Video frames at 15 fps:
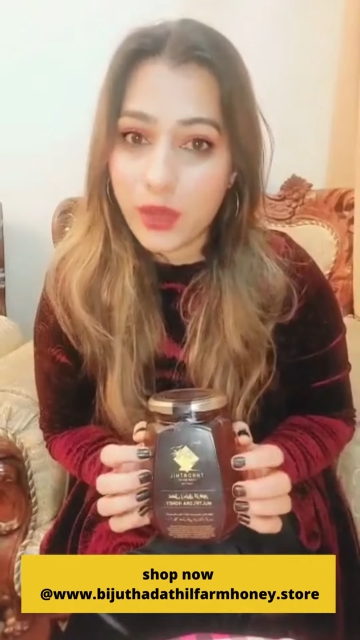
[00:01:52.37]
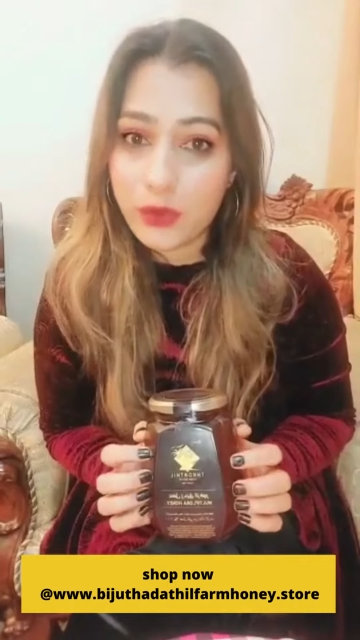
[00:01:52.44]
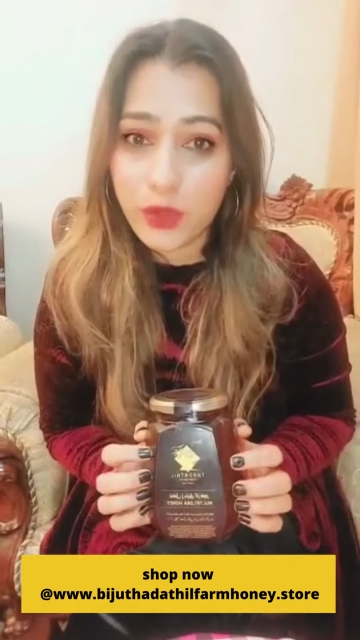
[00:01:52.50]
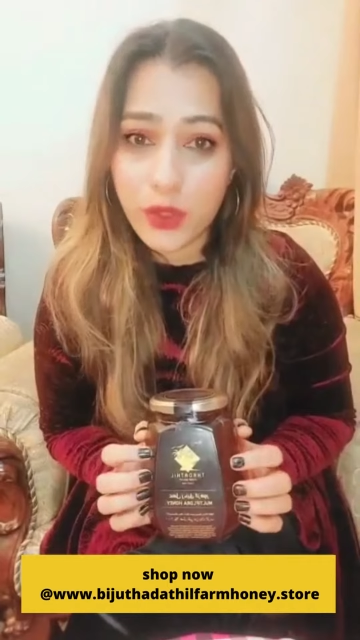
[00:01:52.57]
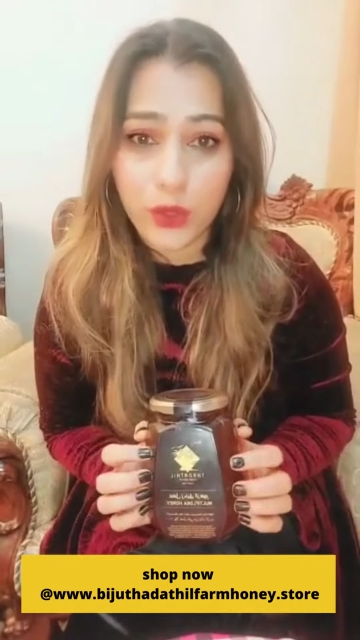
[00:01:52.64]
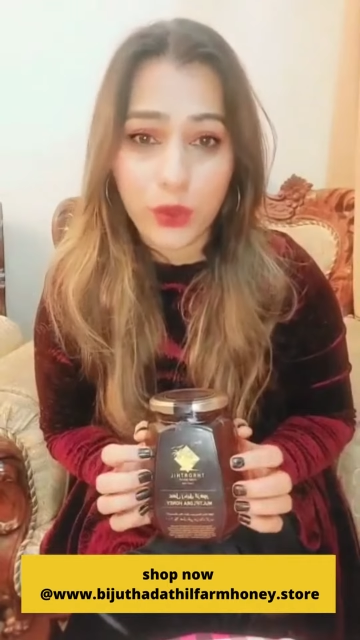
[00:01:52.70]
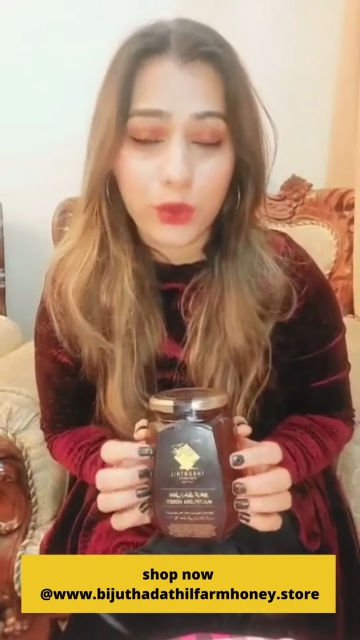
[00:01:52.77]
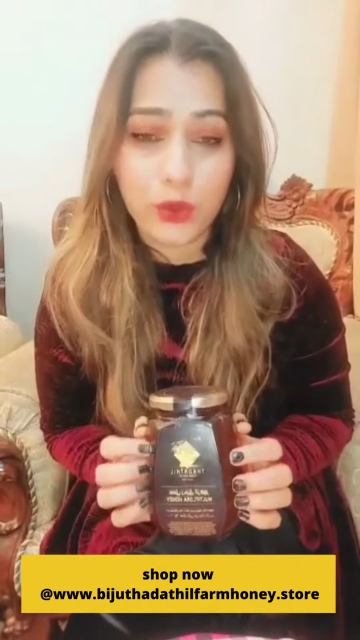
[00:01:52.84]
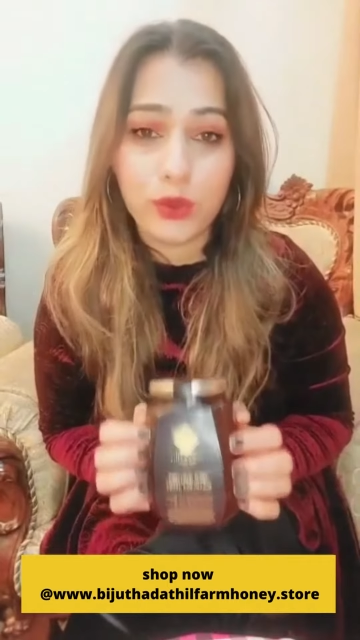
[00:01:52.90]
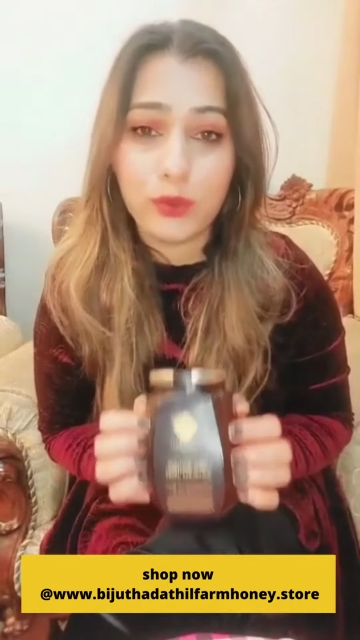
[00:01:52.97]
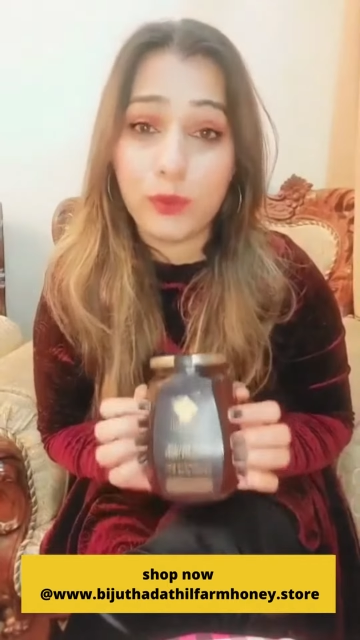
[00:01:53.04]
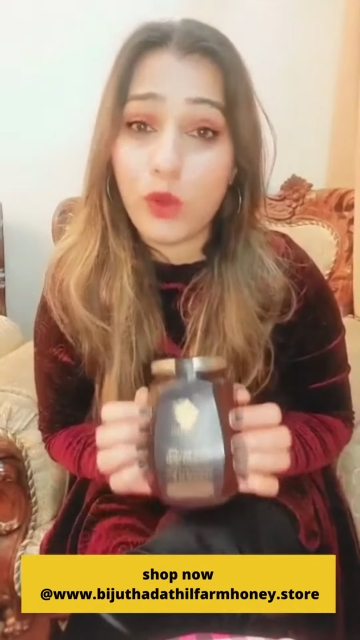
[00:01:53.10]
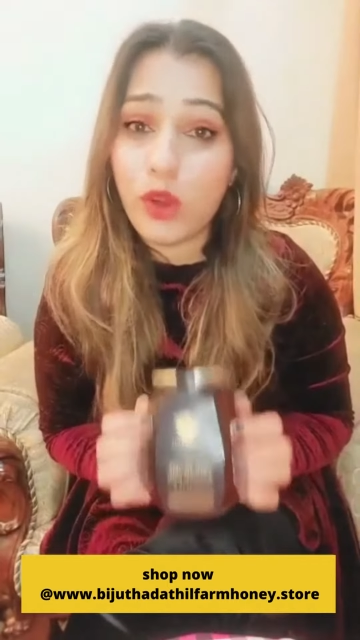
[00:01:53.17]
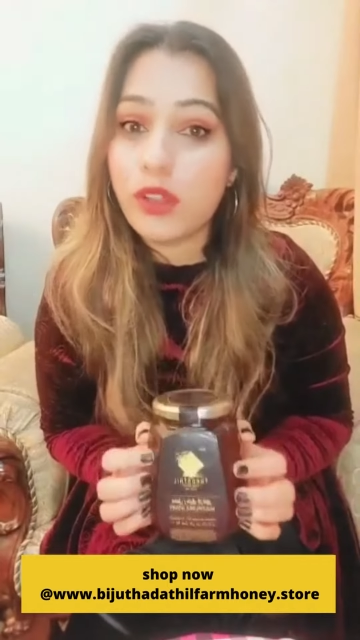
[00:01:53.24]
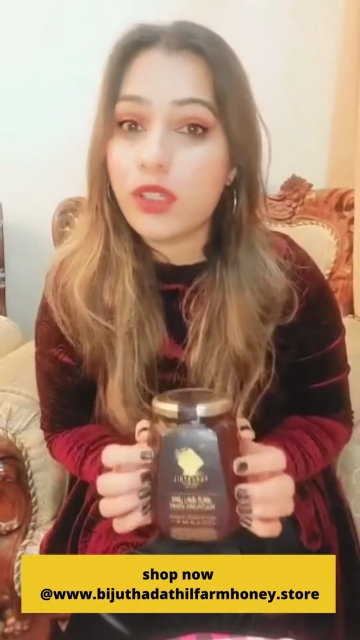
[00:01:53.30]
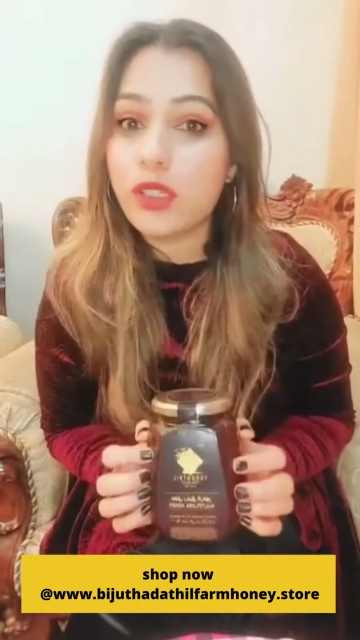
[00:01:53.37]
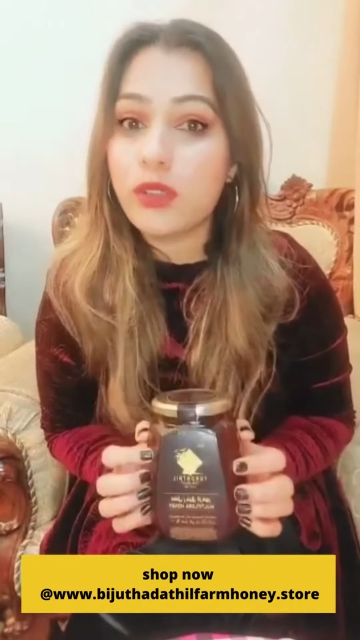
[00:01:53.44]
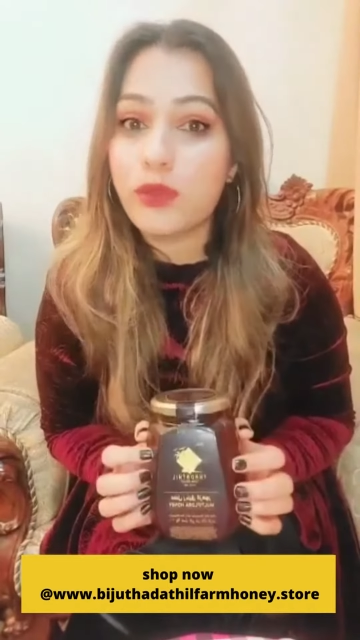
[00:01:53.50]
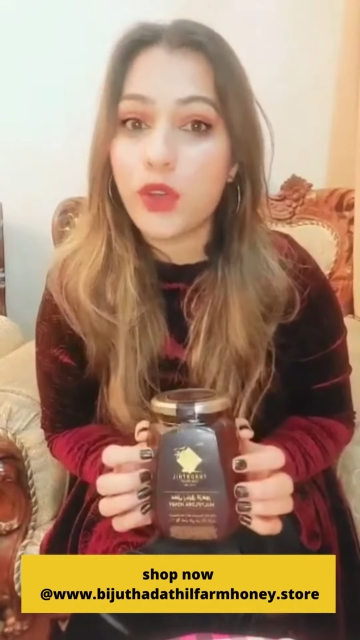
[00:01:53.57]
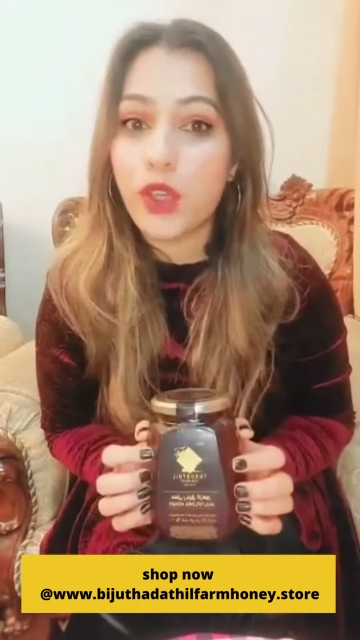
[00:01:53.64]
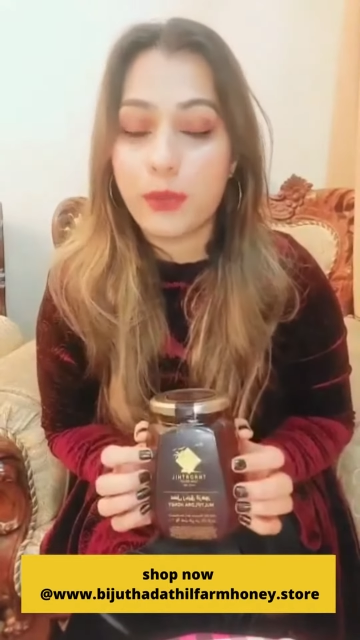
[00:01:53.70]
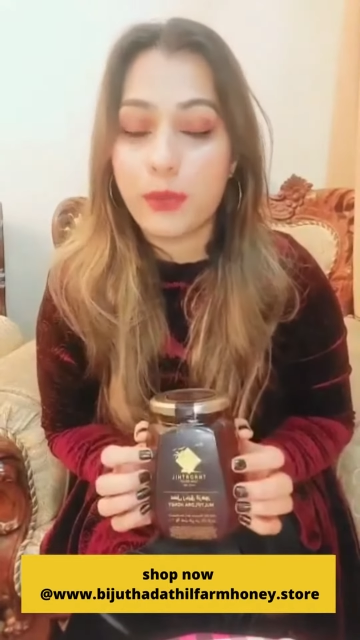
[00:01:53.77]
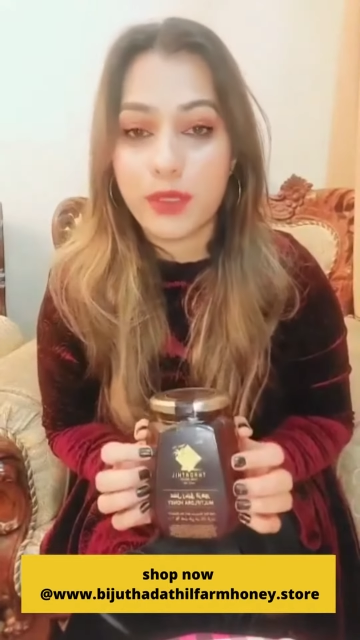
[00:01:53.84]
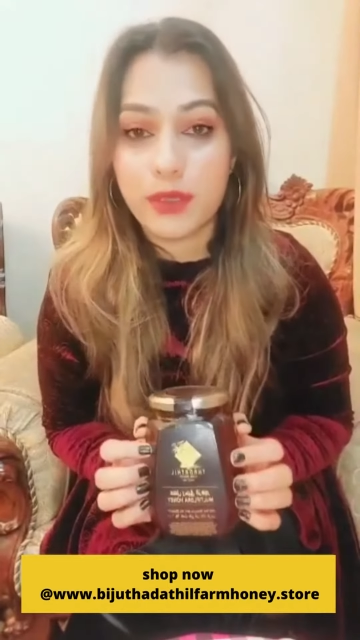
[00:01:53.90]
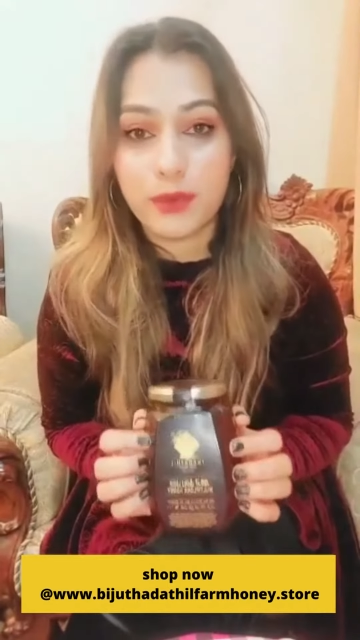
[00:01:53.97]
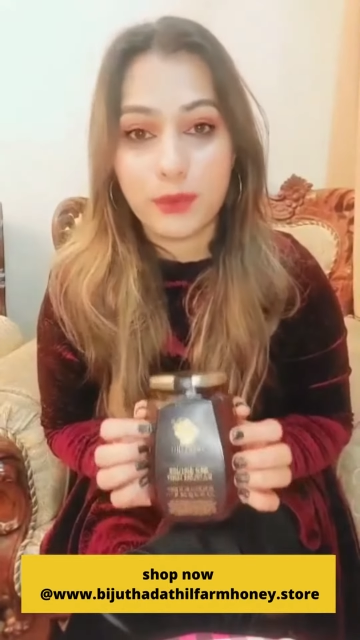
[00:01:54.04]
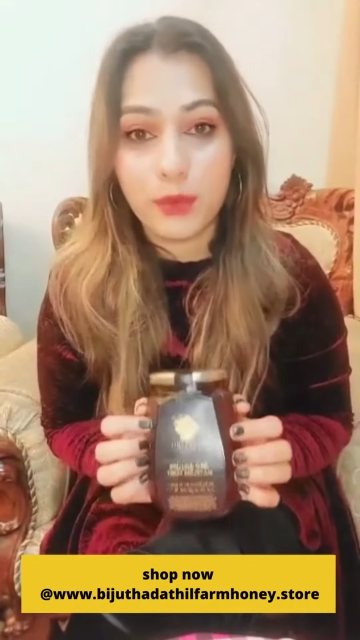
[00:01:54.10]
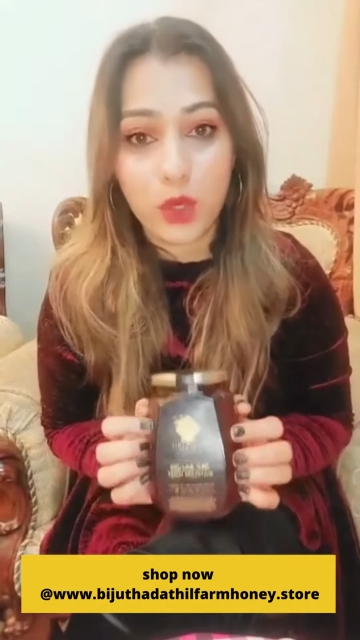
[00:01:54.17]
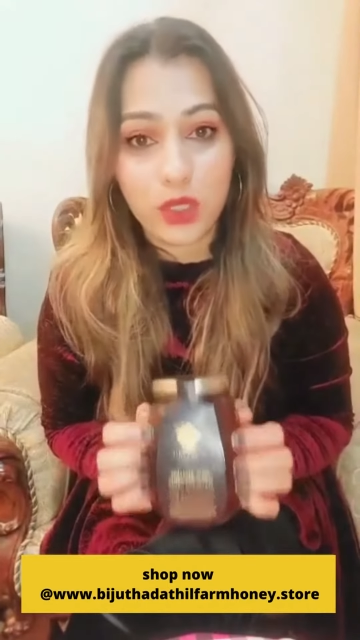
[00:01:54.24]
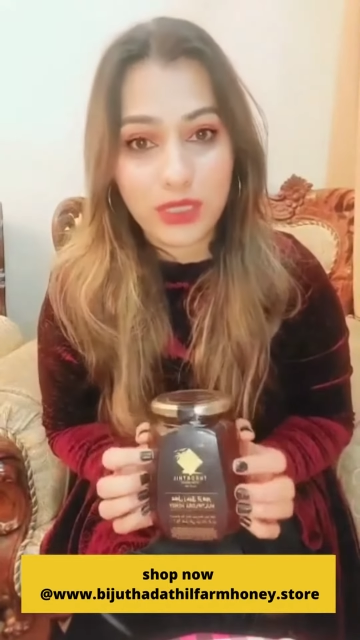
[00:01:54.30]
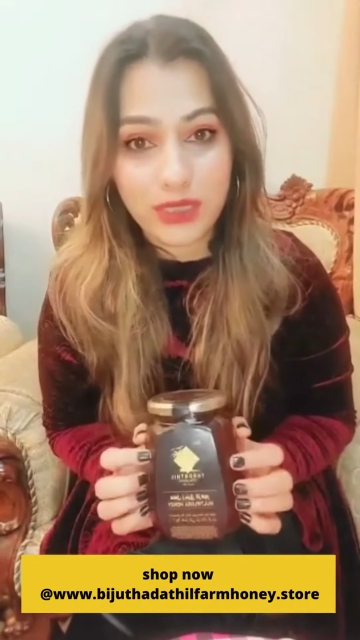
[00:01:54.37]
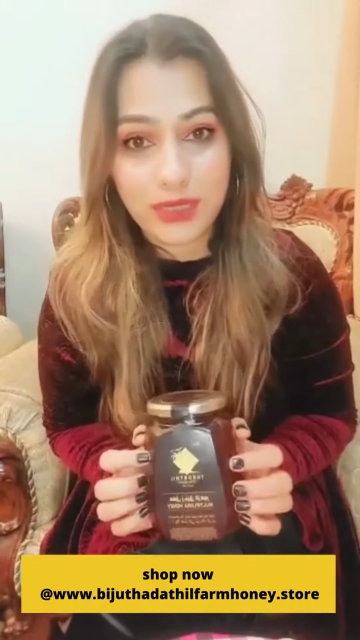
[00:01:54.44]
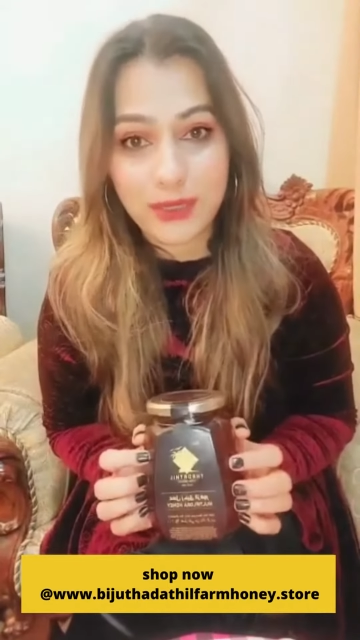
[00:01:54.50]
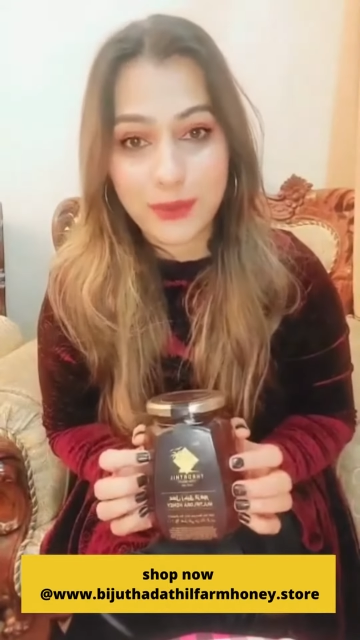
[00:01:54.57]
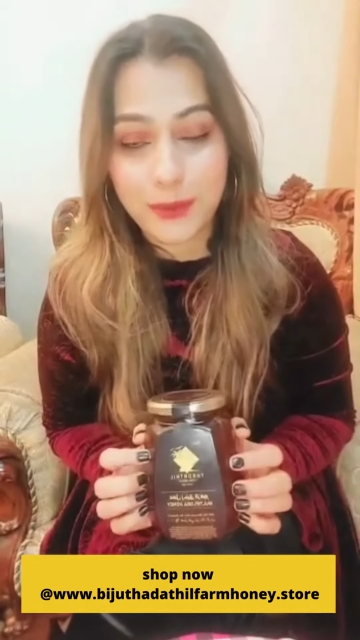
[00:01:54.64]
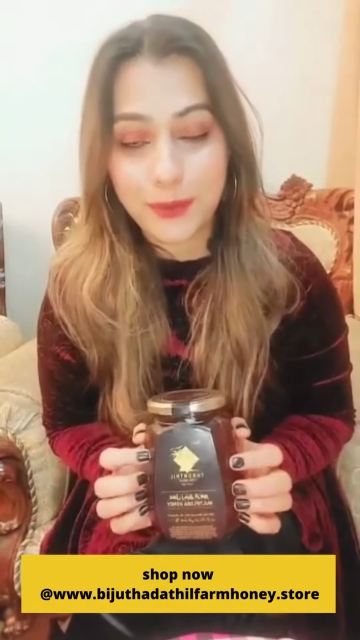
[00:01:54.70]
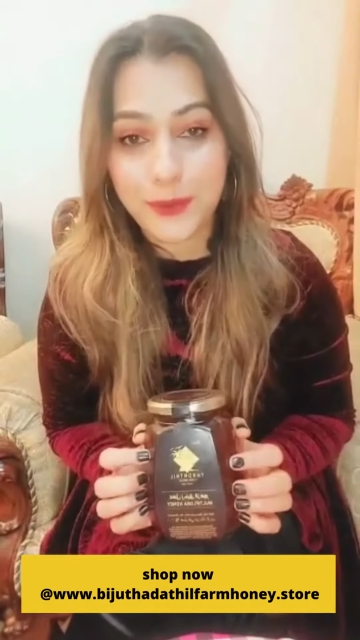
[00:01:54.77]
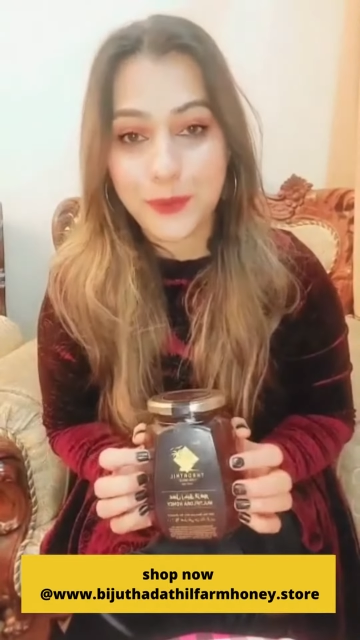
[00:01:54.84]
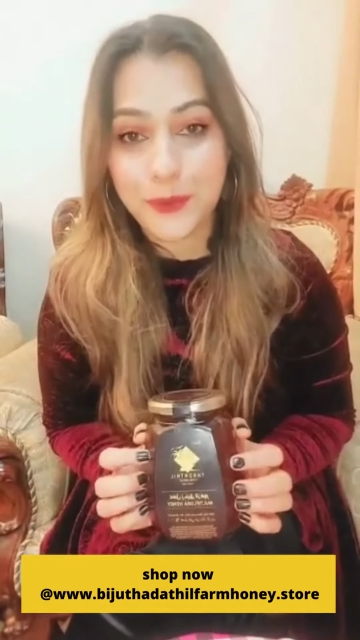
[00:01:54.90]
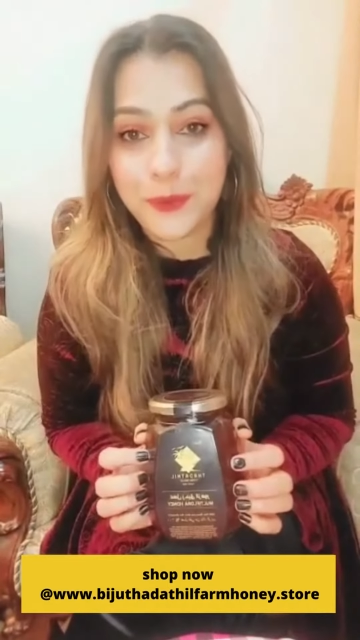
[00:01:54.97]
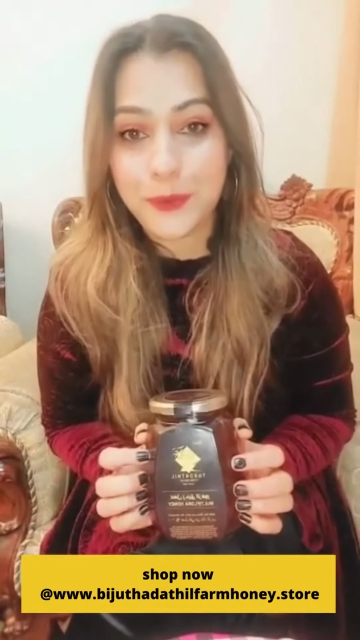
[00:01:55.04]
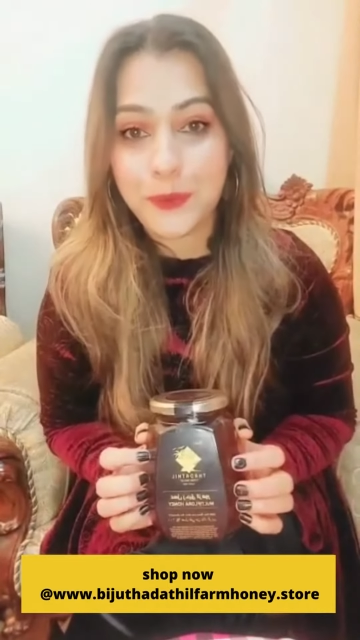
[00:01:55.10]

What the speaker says: for your whole body, for your metabolism.